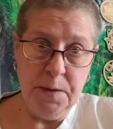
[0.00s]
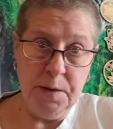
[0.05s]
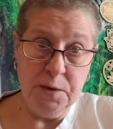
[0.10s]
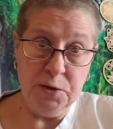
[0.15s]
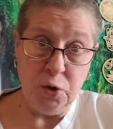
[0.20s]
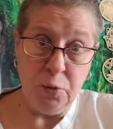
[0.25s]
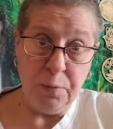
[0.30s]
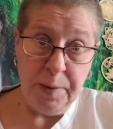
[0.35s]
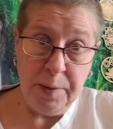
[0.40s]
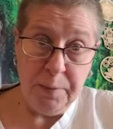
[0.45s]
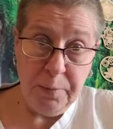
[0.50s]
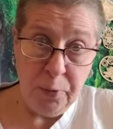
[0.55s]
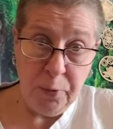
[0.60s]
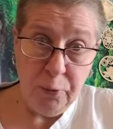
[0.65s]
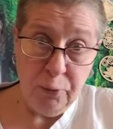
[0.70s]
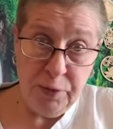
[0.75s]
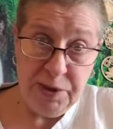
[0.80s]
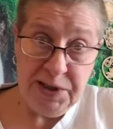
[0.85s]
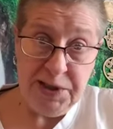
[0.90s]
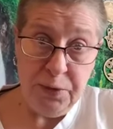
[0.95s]
so people
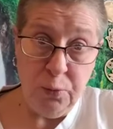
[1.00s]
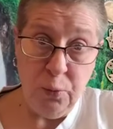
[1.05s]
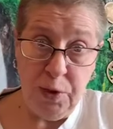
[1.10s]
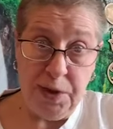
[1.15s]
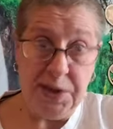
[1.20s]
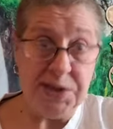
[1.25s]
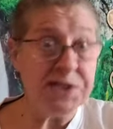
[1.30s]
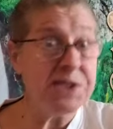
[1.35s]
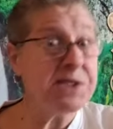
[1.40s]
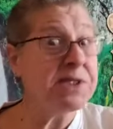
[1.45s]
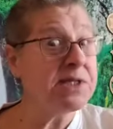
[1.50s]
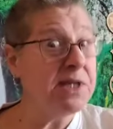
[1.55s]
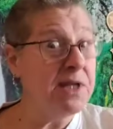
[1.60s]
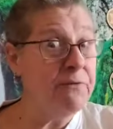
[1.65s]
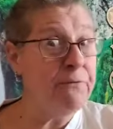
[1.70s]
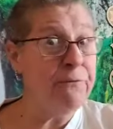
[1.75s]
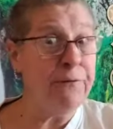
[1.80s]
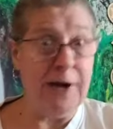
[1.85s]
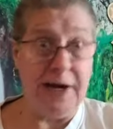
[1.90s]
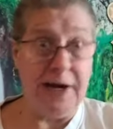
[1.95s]
really want to see
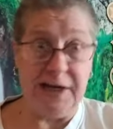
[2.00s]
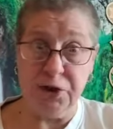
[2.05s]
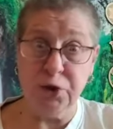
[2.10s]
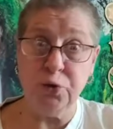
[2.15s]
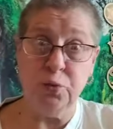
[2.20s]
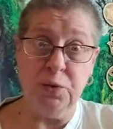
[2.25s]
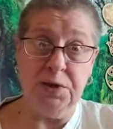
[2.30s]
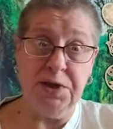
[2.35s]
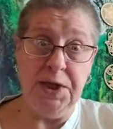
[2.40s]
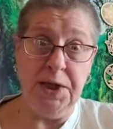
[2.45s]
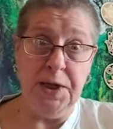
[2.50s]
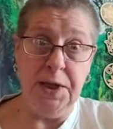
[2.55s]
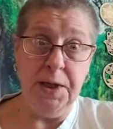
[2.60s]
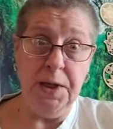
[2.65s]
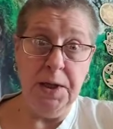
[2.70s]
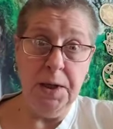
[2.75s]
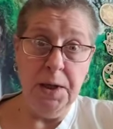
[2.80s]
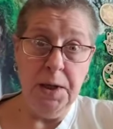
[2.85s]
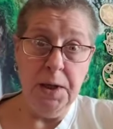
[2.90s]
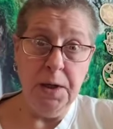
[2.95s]
factually
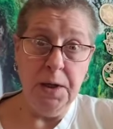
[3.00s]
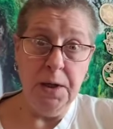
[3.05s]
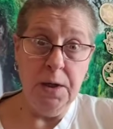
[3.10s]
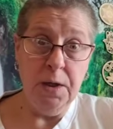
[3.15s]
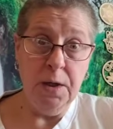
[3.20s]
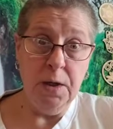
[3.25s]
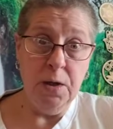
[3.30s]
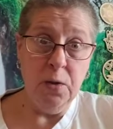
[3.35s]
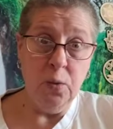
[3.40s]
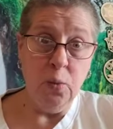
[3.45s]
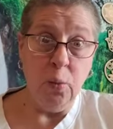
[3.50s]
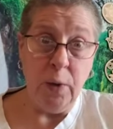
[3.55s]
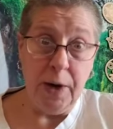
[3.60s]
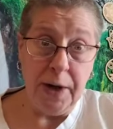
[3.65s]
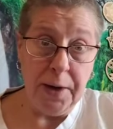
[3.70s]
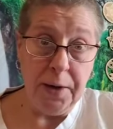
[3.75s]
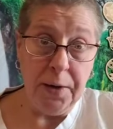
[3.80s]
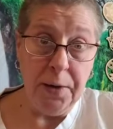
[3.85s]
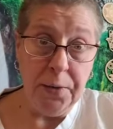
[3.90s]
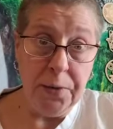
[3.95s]

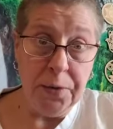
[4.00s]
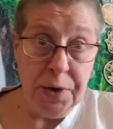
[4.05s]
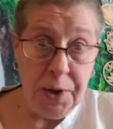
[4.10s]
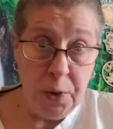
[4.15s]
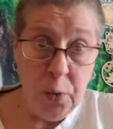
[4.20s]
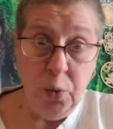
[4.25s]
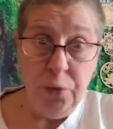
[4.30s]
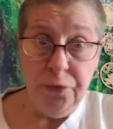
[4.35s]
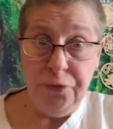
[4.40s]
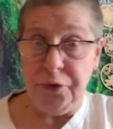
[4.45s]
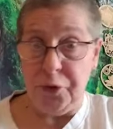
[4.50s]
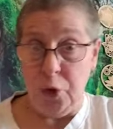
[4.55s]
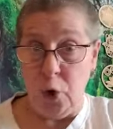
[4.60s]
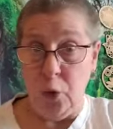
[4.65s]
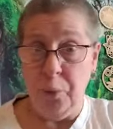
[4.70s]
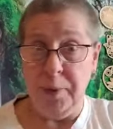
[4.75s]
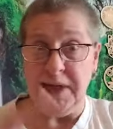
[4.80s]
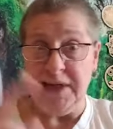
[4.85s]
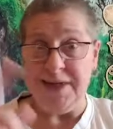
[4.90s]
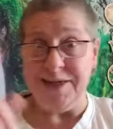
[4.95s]
where the old
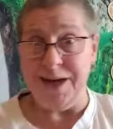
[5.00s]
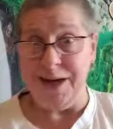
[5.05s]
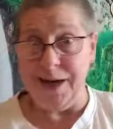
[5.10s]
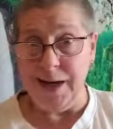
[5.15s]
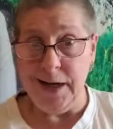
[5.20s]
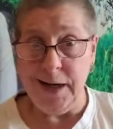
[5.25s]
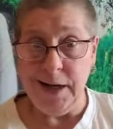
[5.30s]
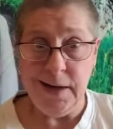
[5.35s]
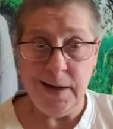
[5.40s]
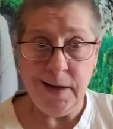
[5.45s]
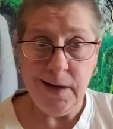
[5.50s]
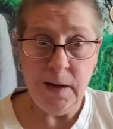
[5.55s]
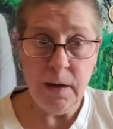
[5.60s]
Toby died.